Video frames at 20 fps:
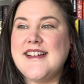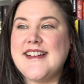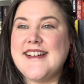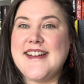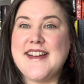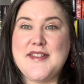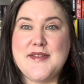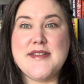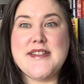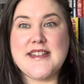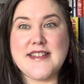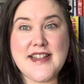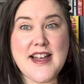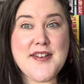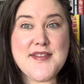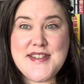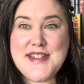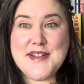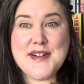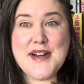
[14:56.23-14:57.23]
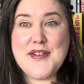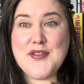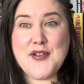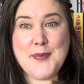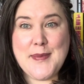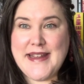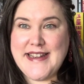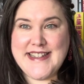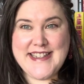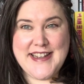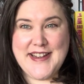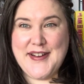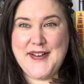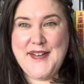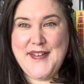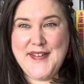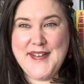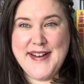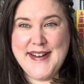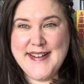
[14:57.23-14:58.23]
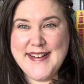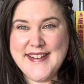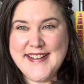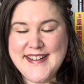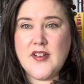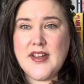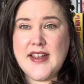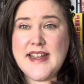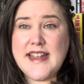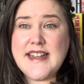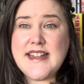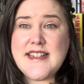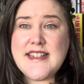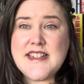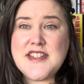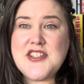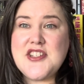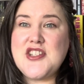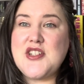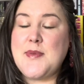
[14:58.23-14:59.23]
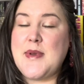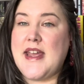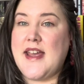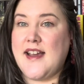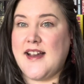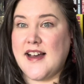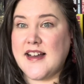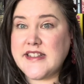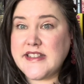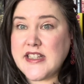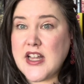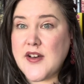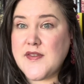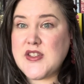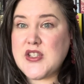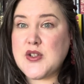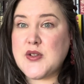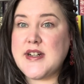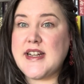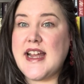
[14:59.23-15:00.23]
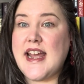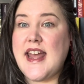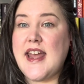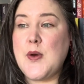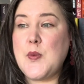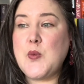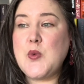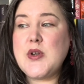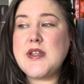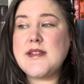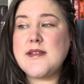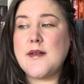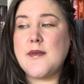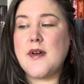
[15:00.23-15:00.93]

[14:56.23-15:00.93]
it was a love story for me too. In addition to being a love story, it was